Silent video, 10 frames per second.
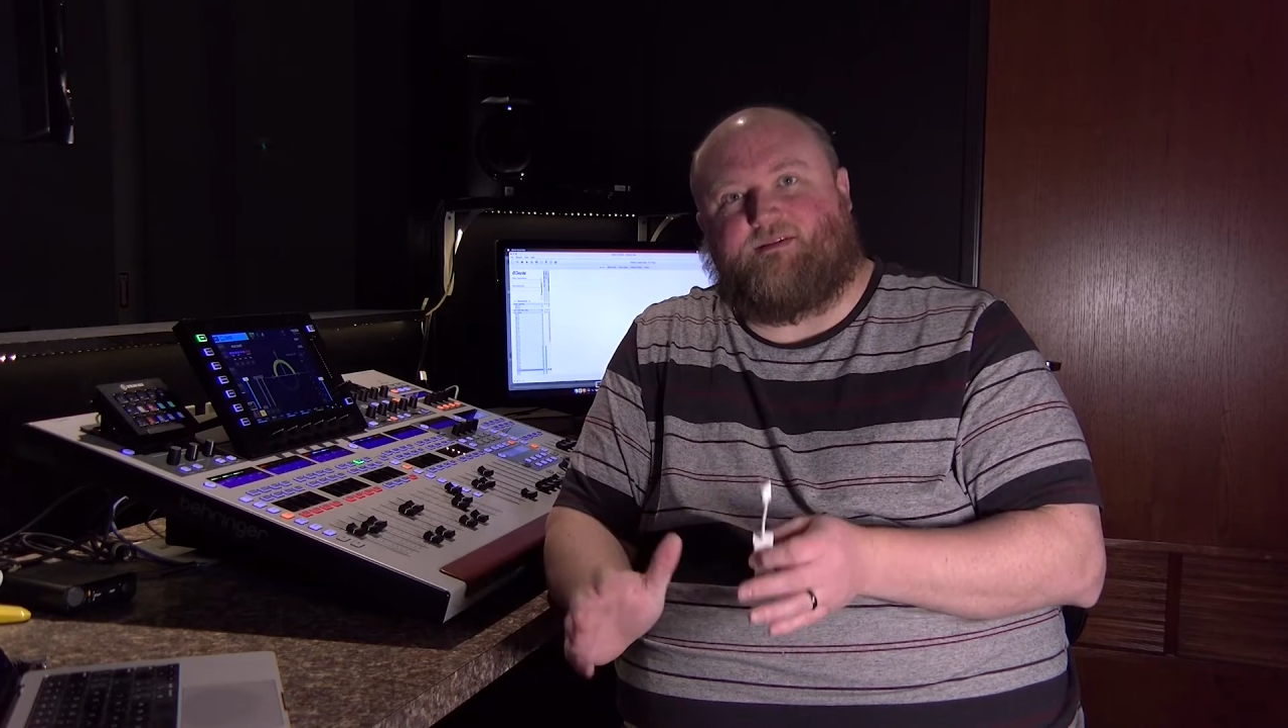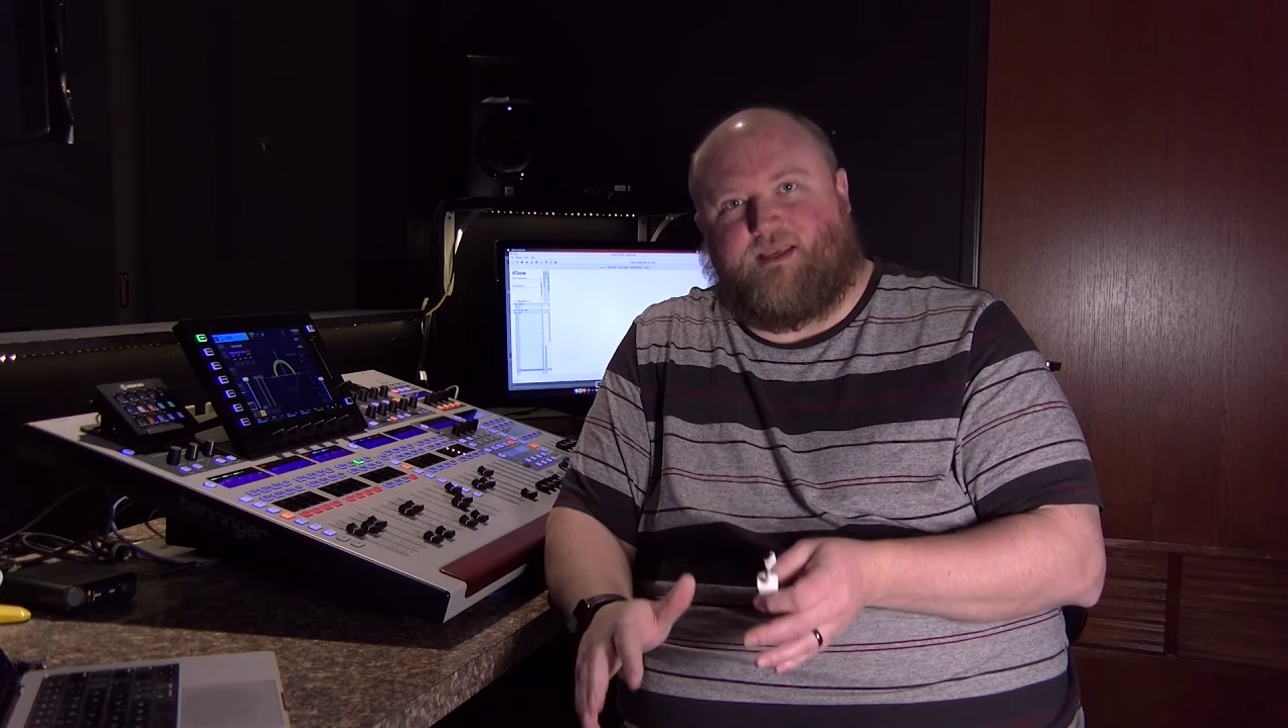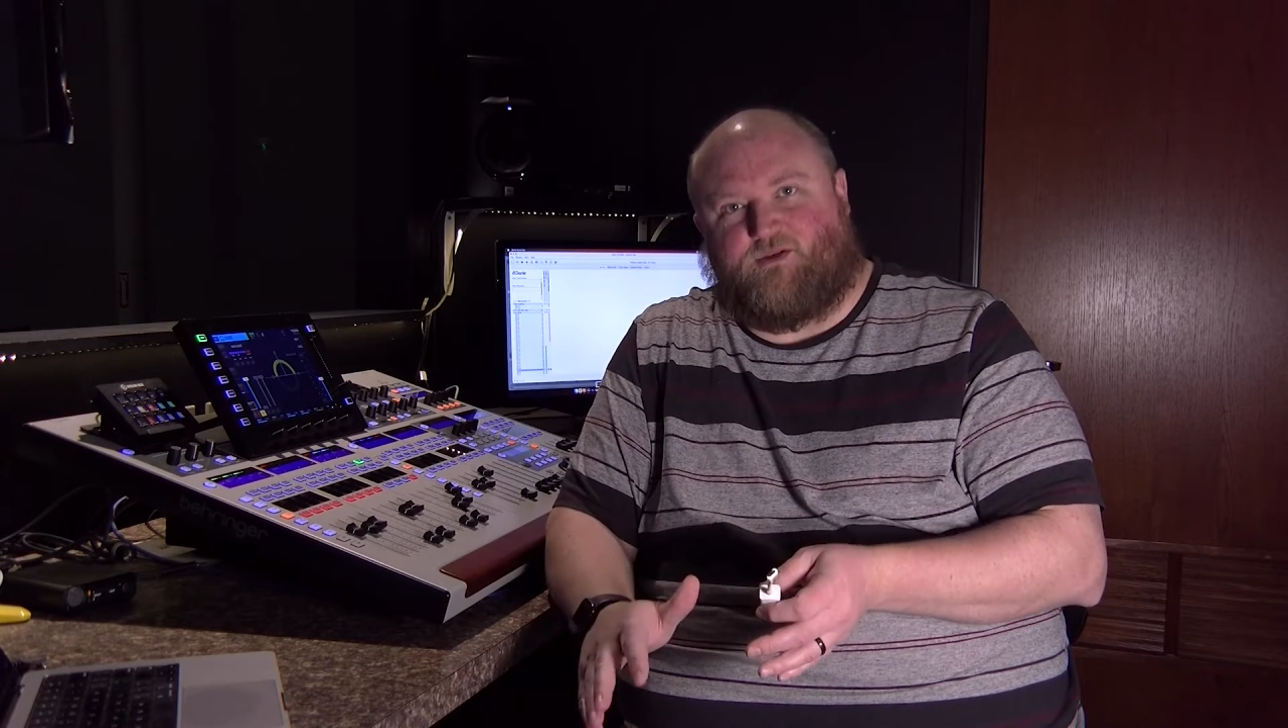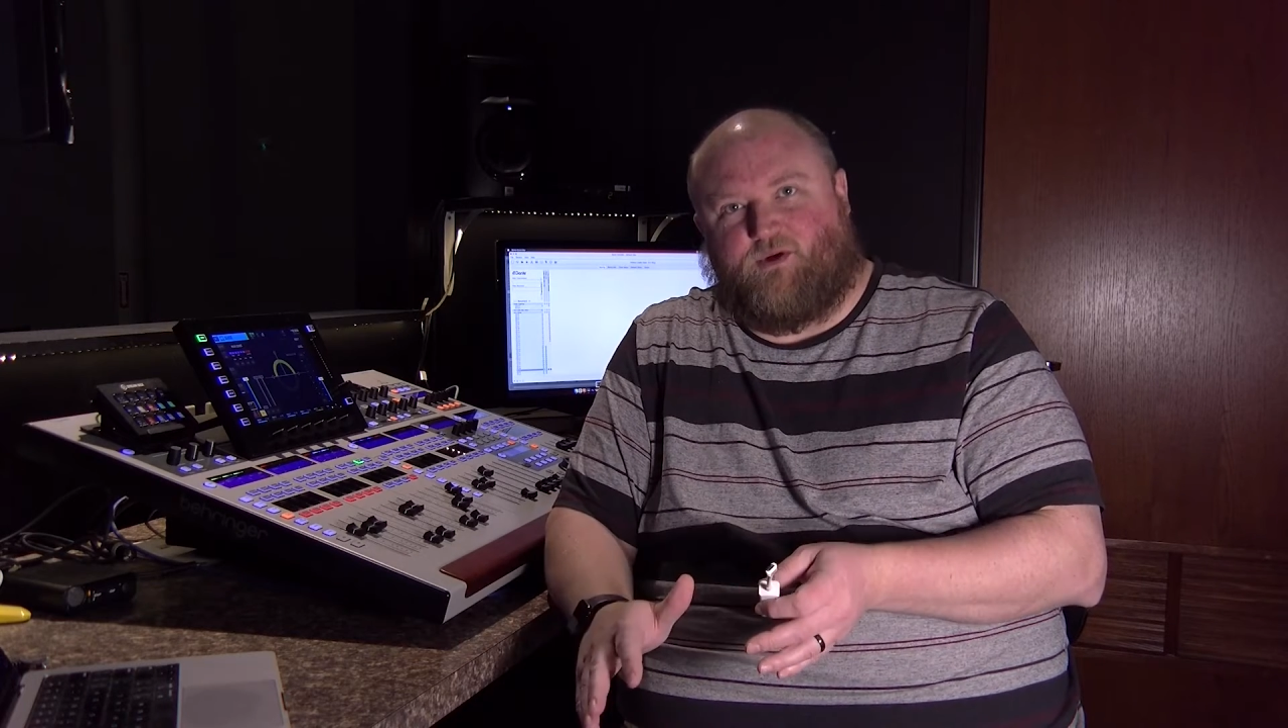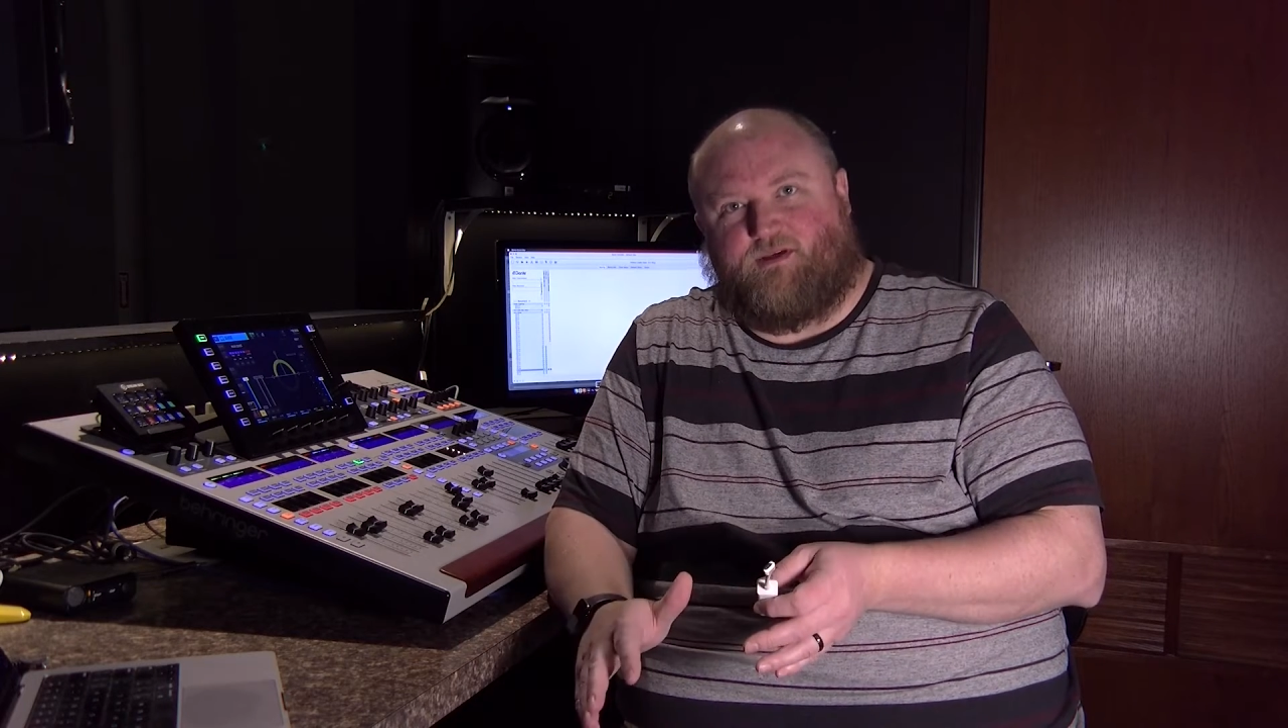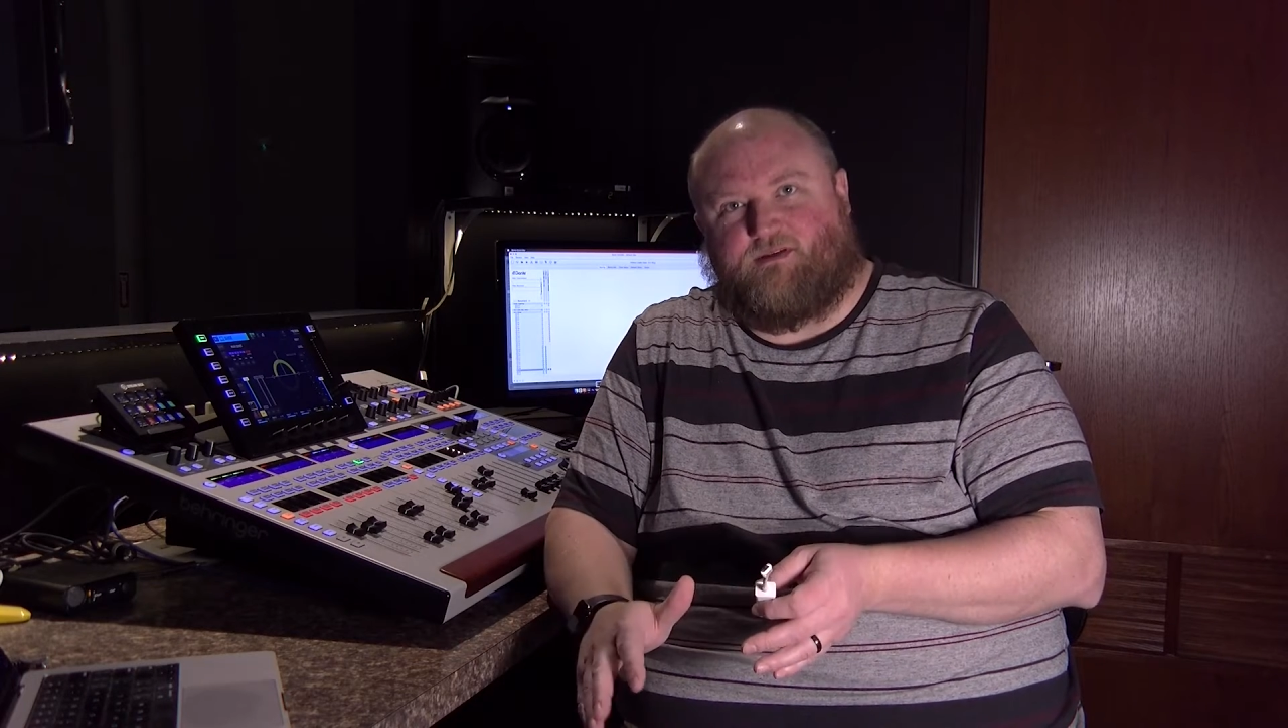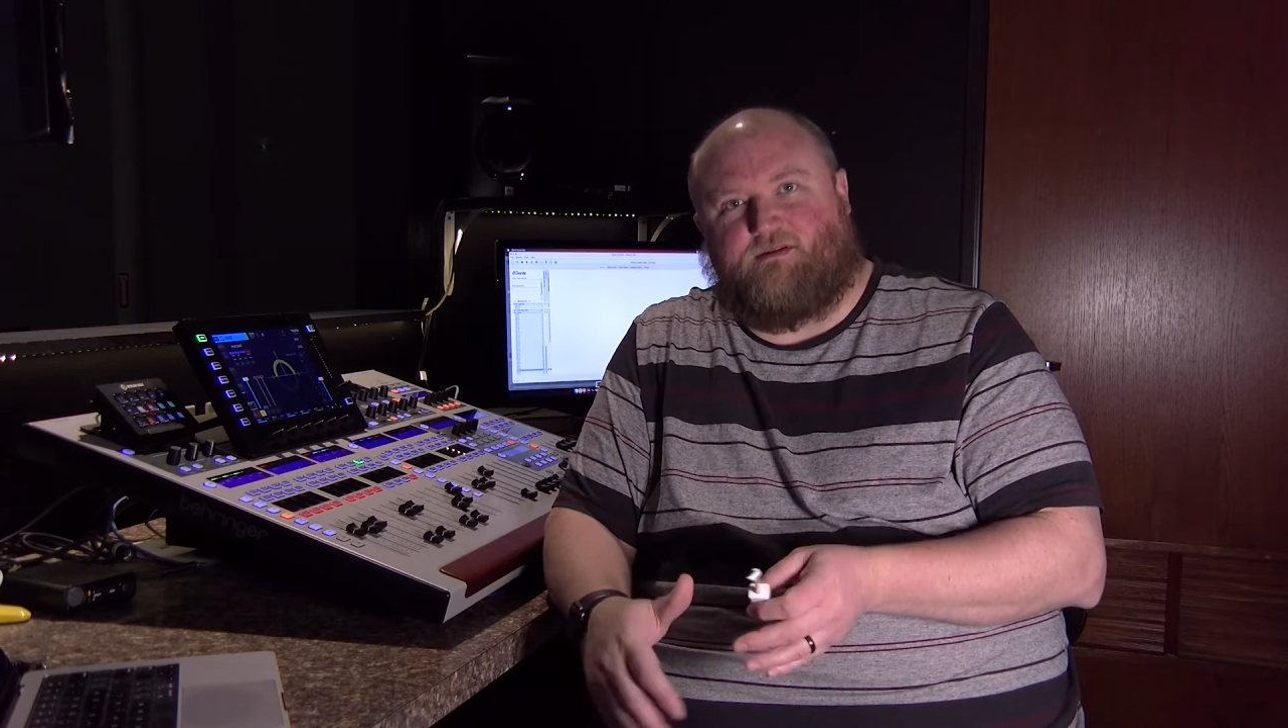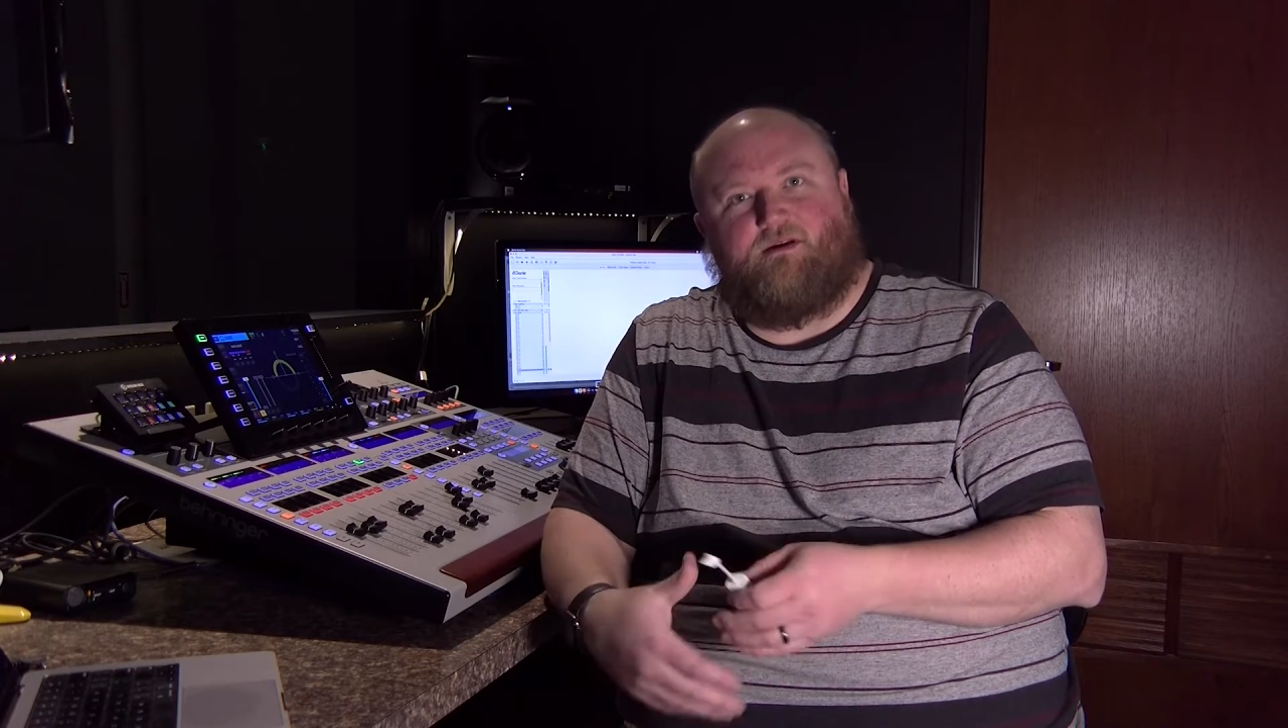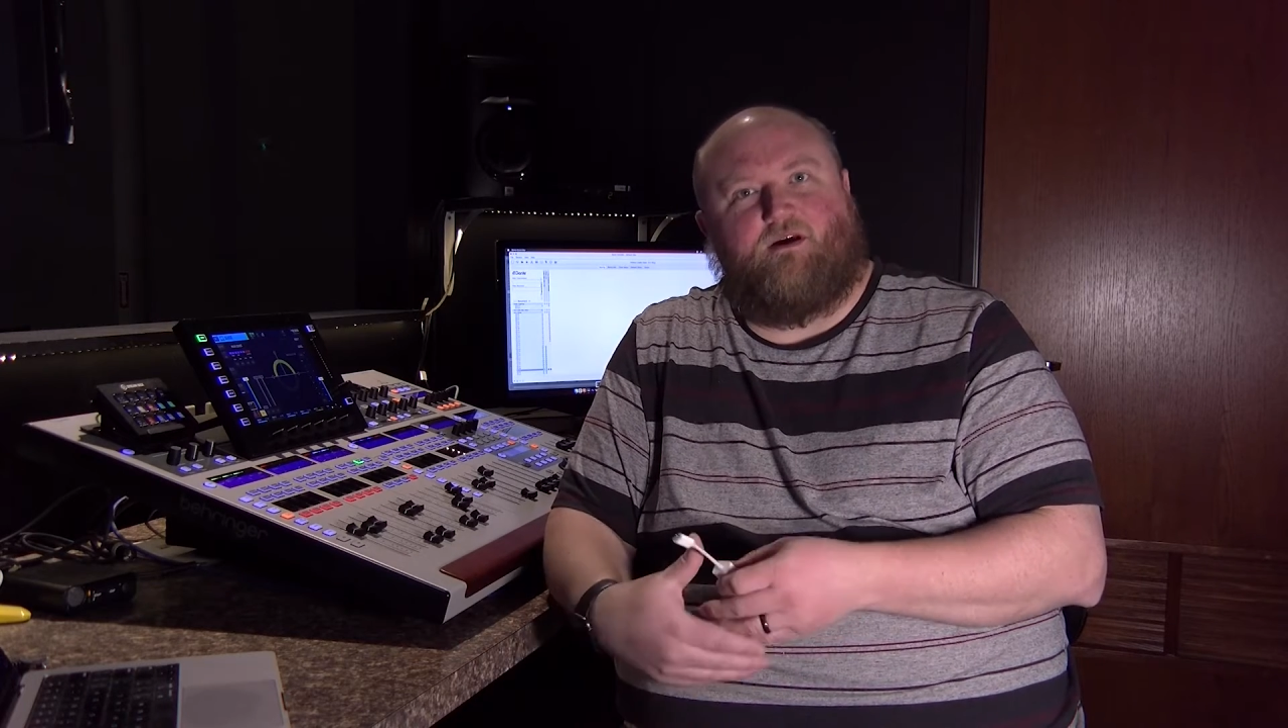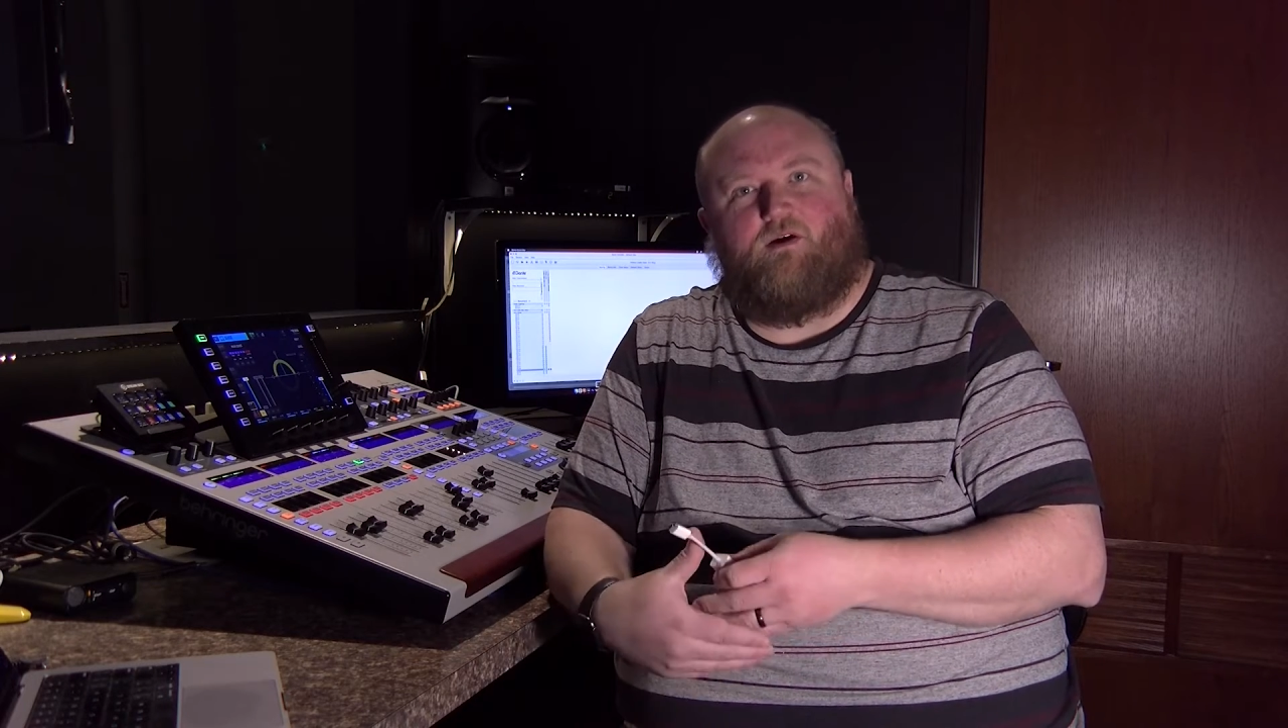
accessories.